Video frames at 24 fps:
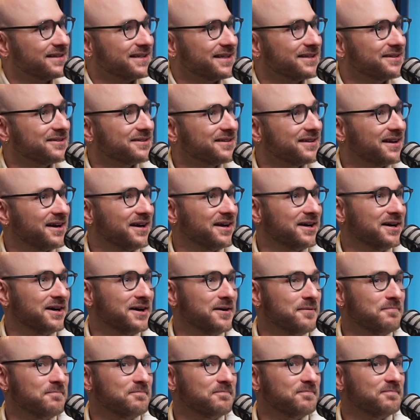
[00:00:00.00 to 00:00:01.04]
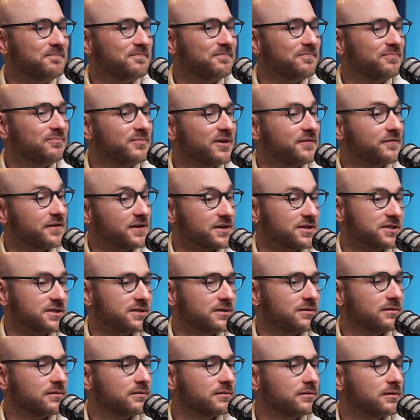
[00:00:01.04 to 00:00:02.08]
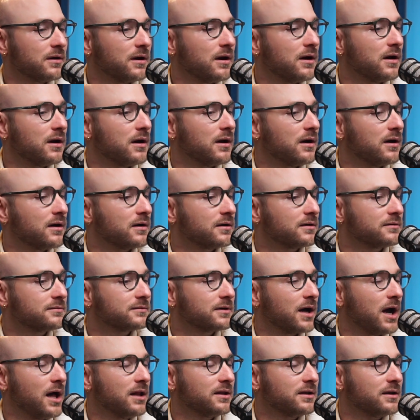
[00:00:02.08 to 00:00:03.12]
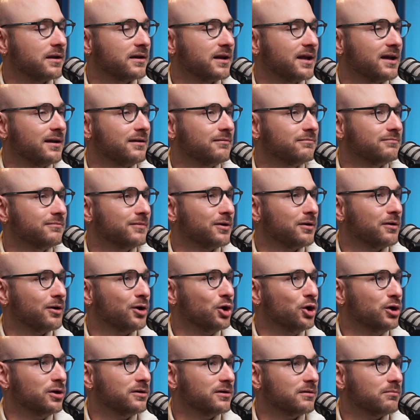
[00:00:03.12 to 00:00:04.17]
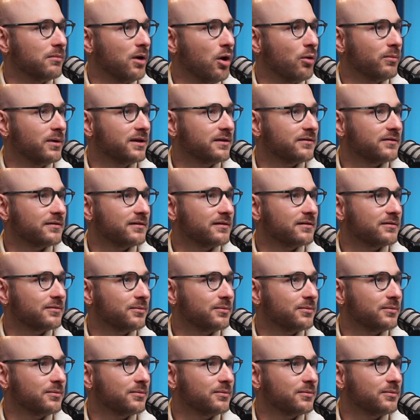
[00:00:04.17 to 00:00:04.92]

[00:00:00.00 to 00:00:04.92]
it. Um, yeah. But first, uh, Colin, any good moments this